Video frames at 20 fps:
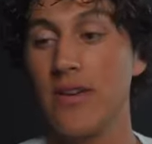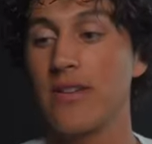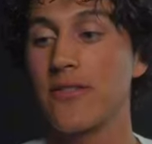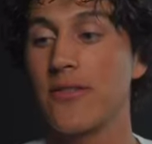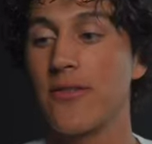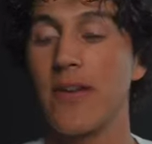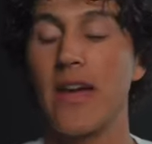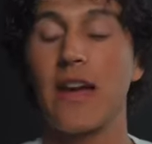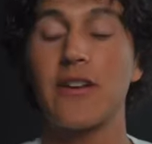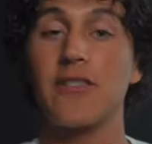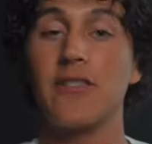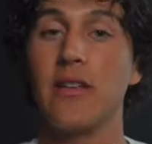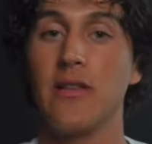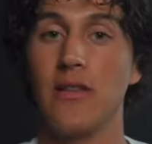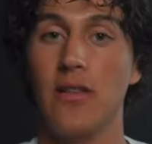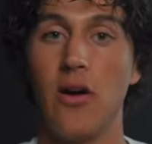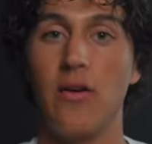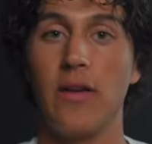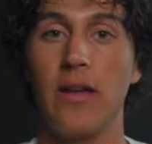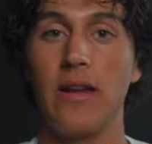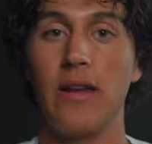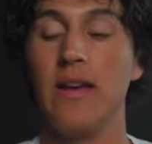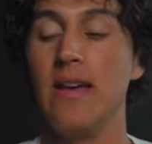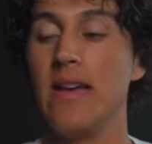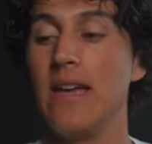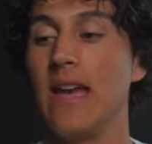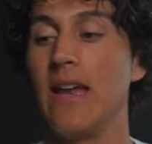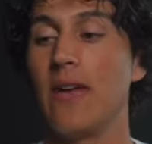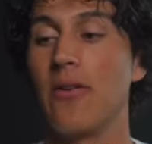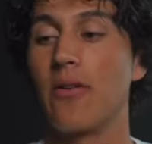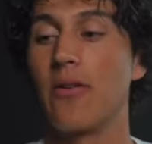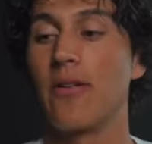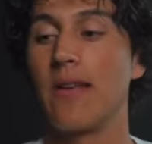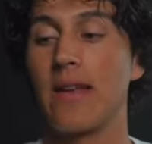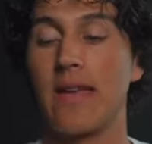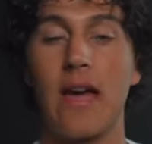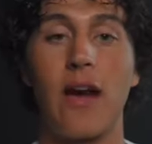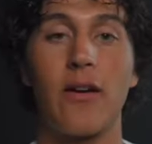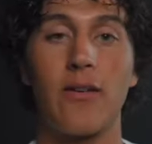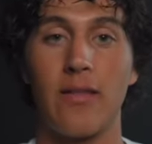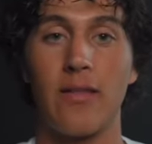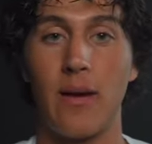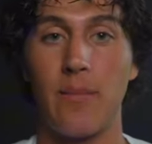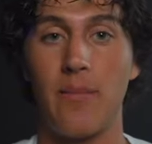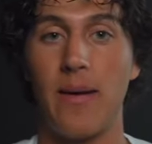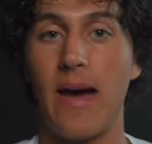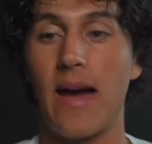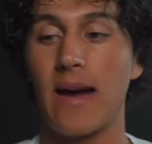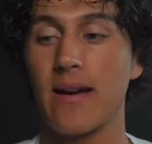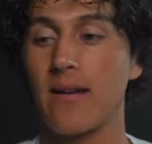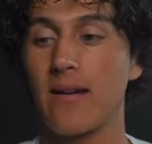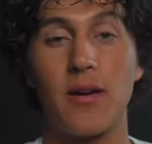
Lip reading: so he actually loaded in order to counter that back.